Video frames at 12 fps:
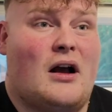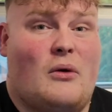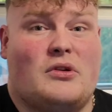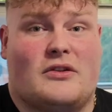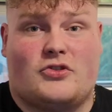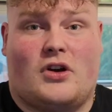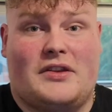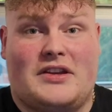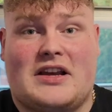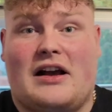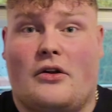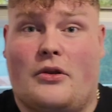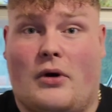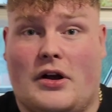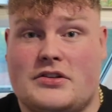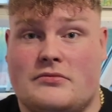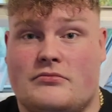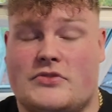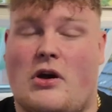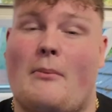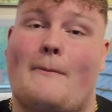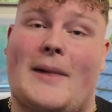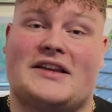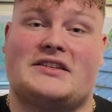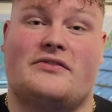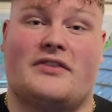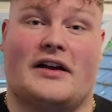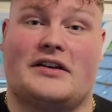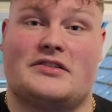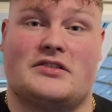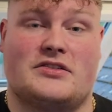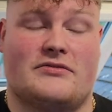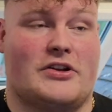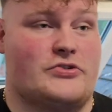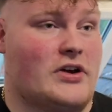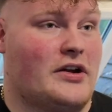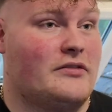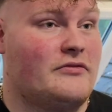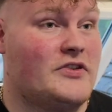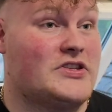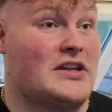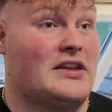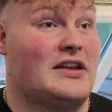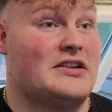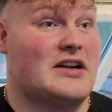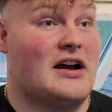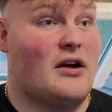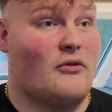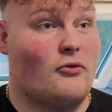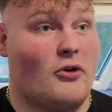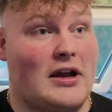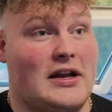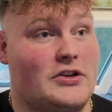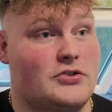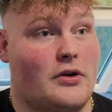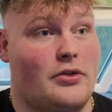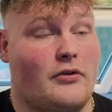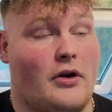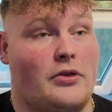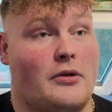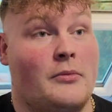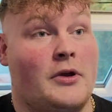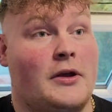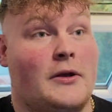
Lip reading: I wouldn't have tried these out otherwise. So a massive thanks to Red Dragon for sending these out. I've really enjoyed throwing them.